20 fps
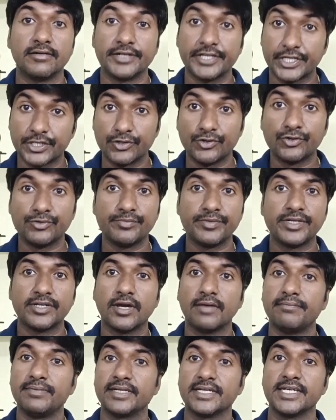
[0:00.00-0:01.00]
recruitment
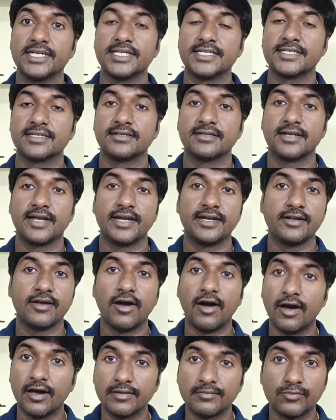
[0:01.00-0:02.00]
application and
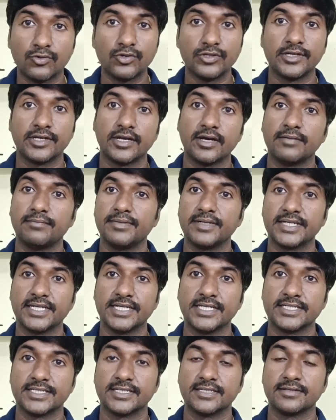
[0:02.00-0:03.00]
onboarding
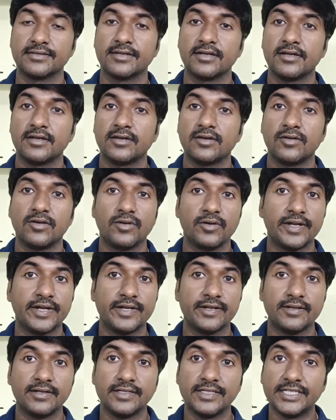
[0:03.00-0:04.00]
application
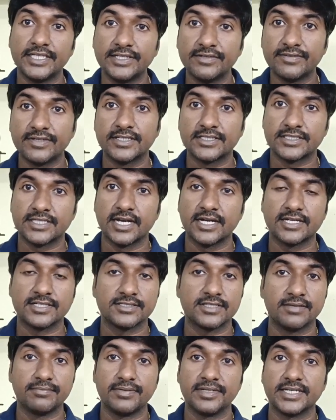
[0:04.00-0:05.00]
and leaving
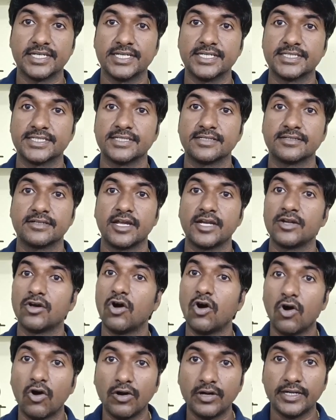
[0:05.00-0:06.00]
status application and
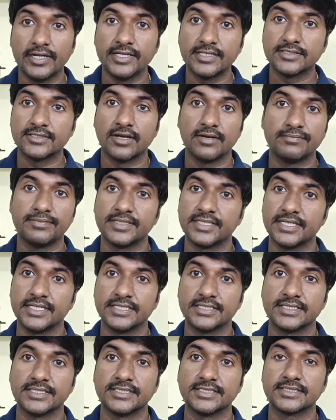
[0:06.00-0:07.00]
holidays
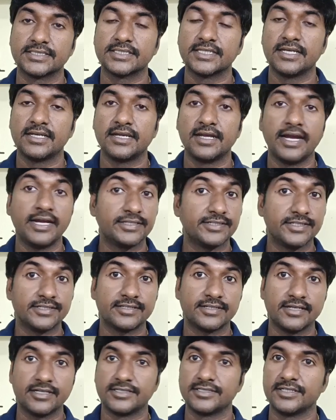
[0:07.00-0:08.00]
applications,
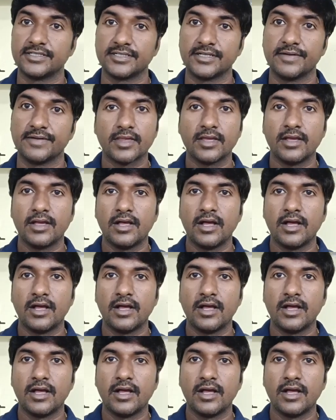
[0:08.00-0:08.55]
etc, etc.